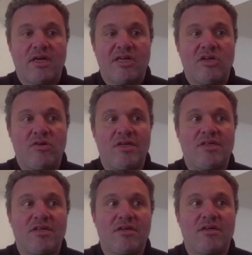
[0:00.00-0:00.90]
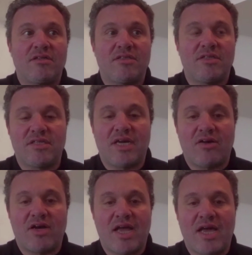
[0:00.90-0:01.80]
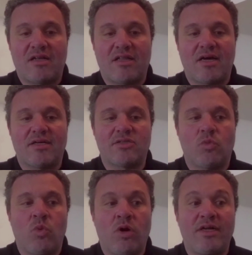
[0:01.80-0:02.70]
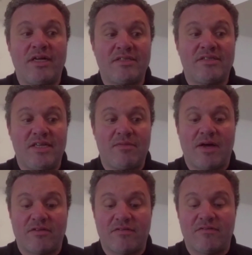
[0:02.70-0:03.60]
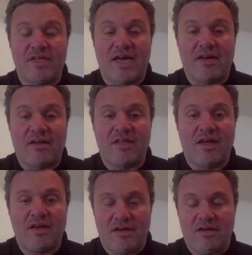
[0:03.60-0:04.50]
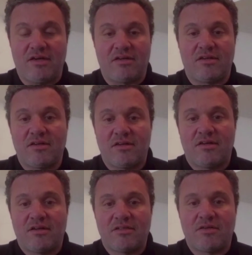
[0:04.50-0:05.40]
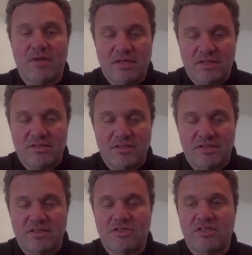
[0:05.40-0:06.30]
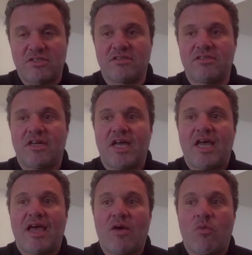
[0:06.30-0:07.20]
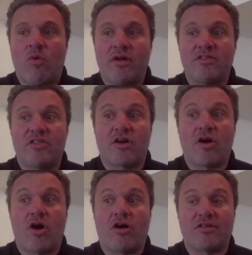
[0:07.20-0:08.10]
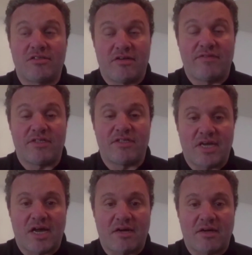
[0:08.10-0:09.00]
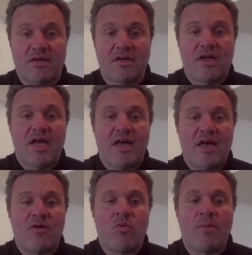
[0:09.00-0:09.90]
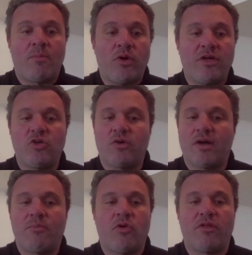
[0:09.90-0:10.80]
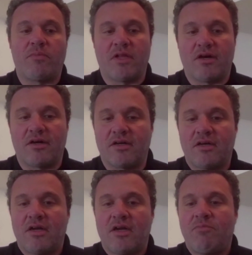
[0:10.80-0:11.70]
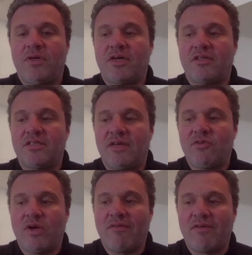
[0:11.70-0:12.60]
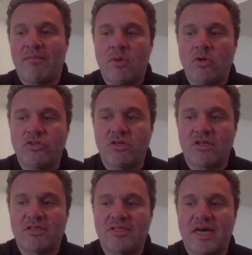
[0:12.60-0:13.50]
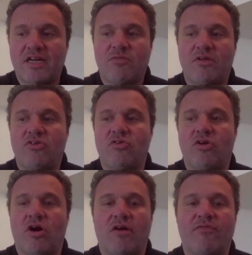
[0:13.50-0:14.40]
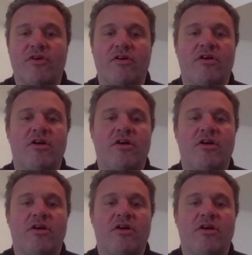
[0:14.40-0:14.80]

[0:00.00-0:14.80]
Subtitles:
You need to sit down and analyze what is the amount of data that I need to make these decisions, what is the cost of this data, and at what point do I pull the plug? Because if you have an emotional attachment to an offer,